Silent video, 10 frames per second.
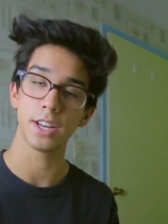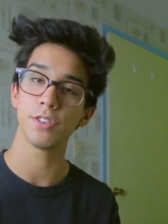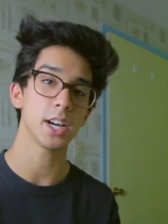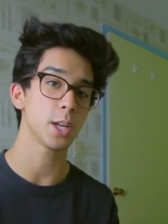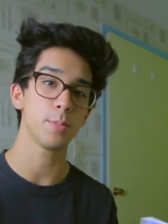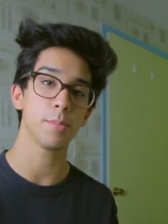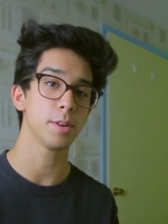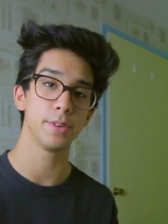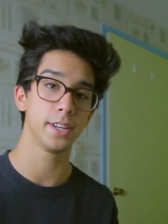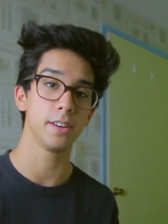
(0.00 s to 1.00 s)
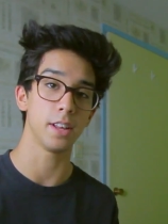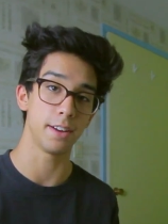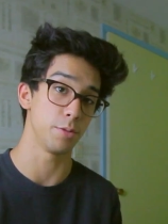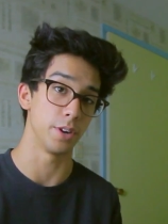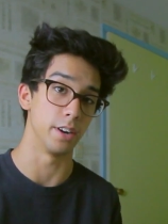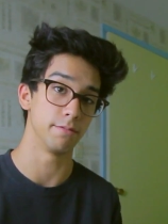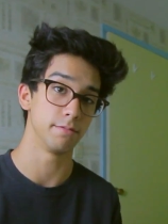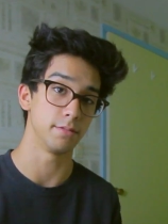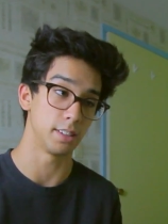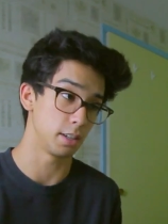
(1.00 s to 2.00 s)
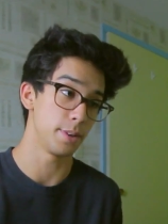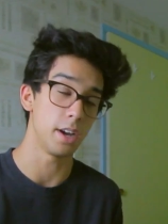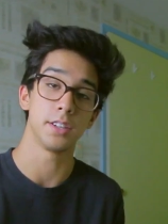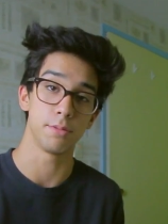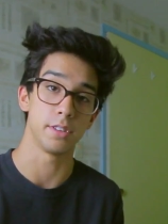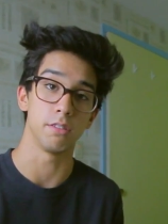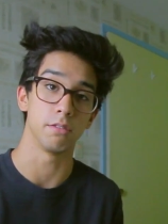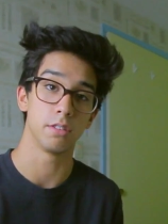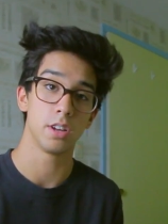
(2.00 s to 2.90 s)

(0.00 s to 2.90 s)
And you're not going to be able to Padiddle everywhere. I'm going to be honest with you.